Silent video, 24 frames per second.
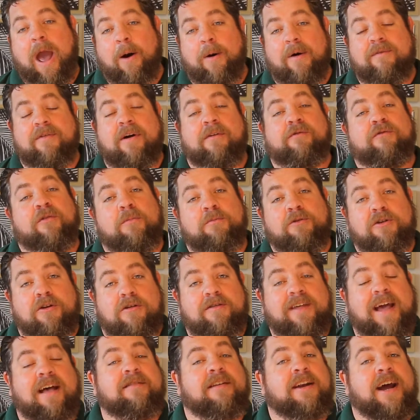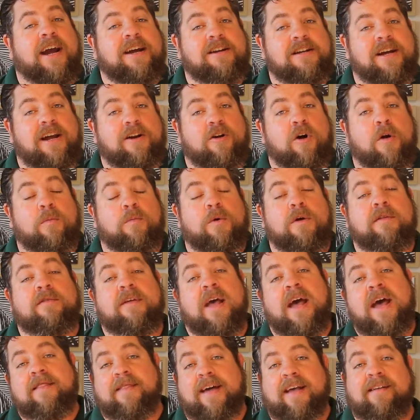However, from 2018 onwards,
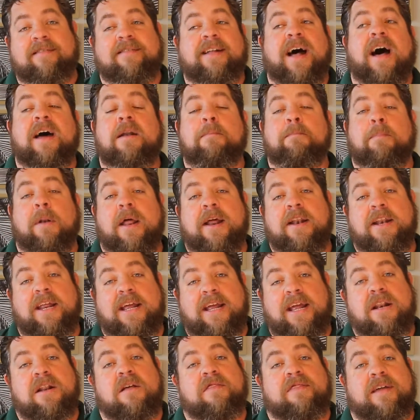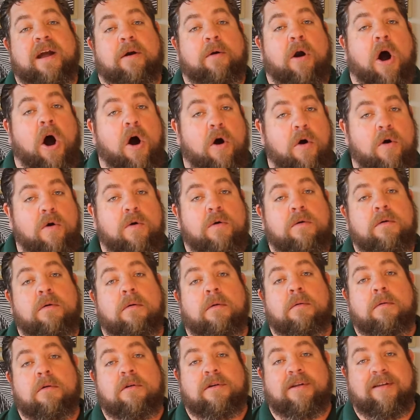they started blending in their
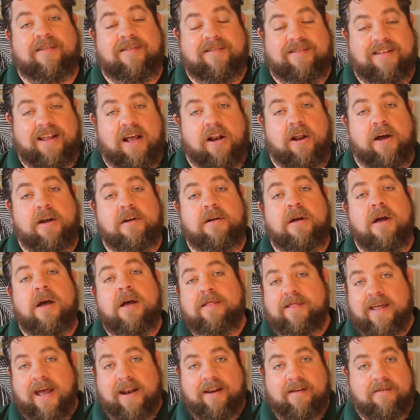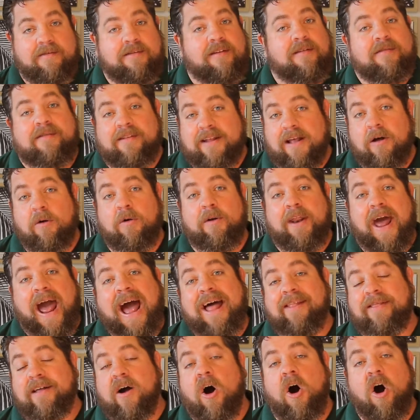own distillate that is distilled
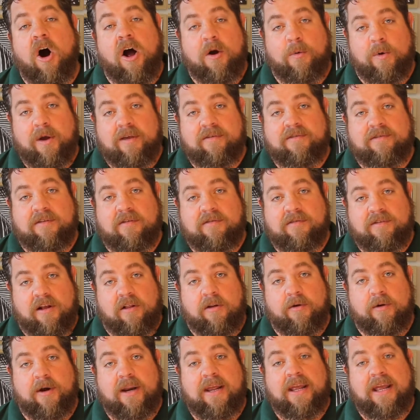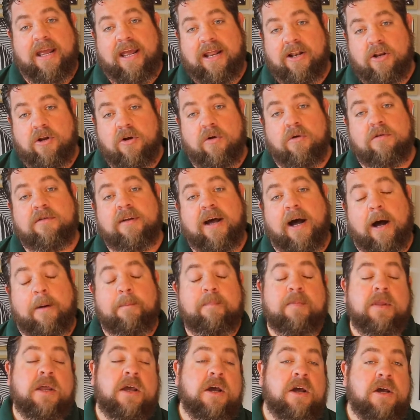at the High West Distillery in Utah.
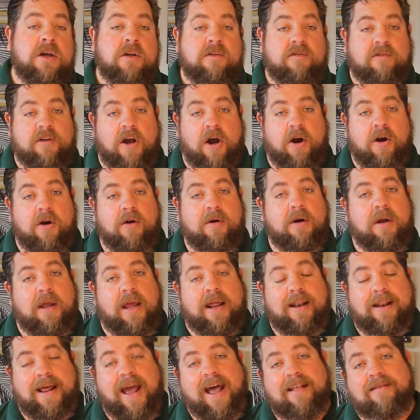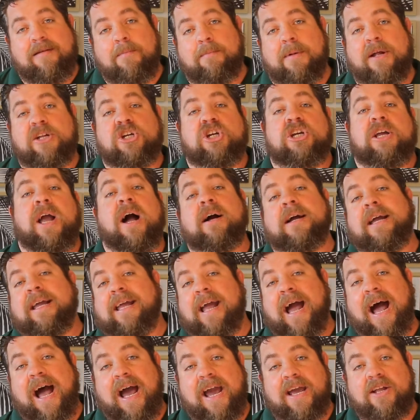So it has a much
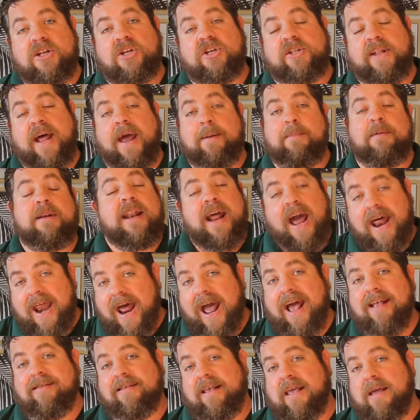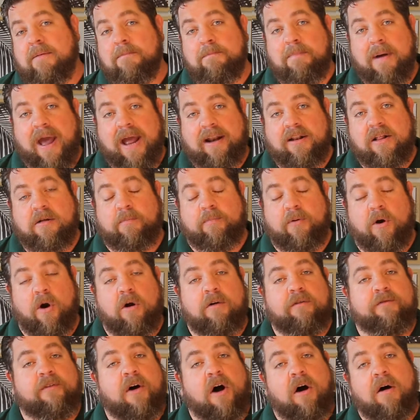younger age statement, and that has impacted the
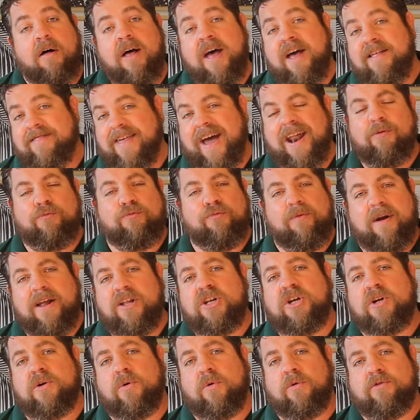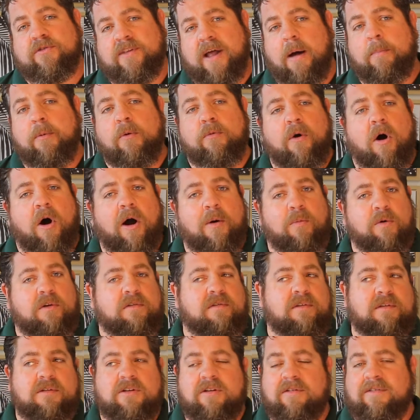profile. That original double rye
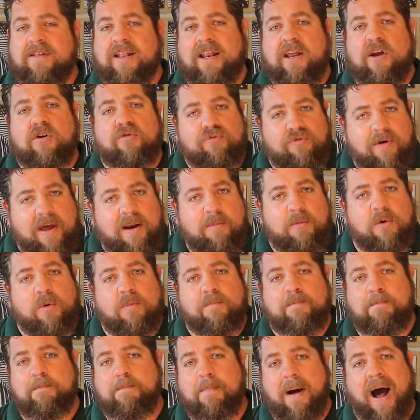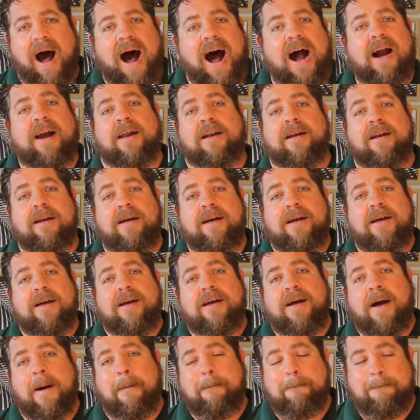was just an incredible bargain,
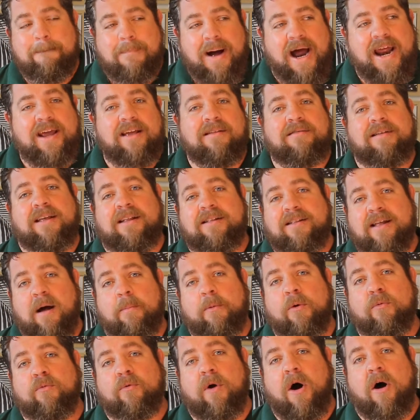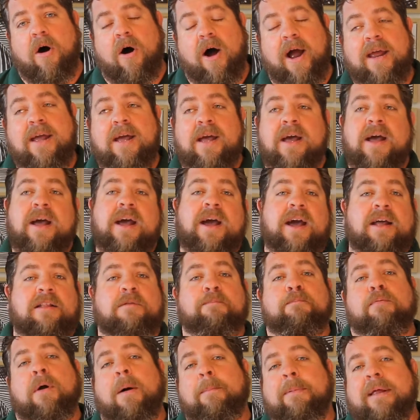amazing double rye. It's
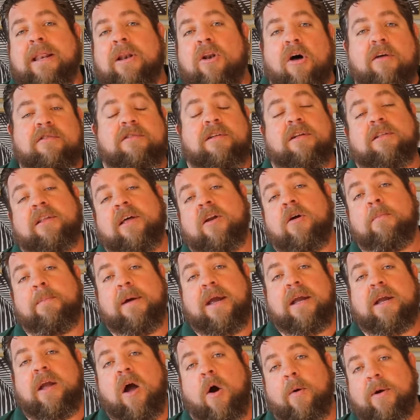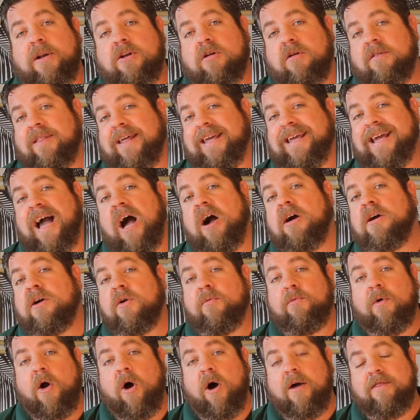probably lost a little bit going to the younger
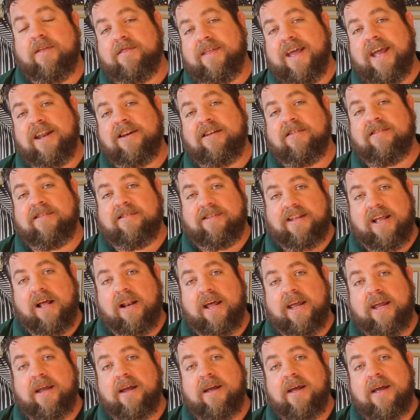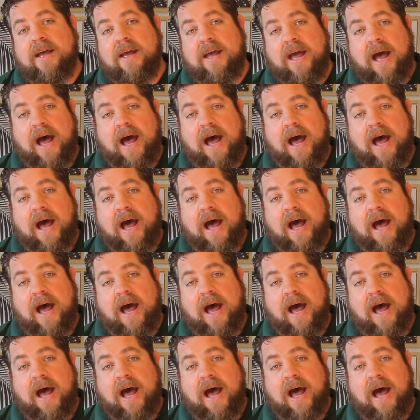rye that they're distilling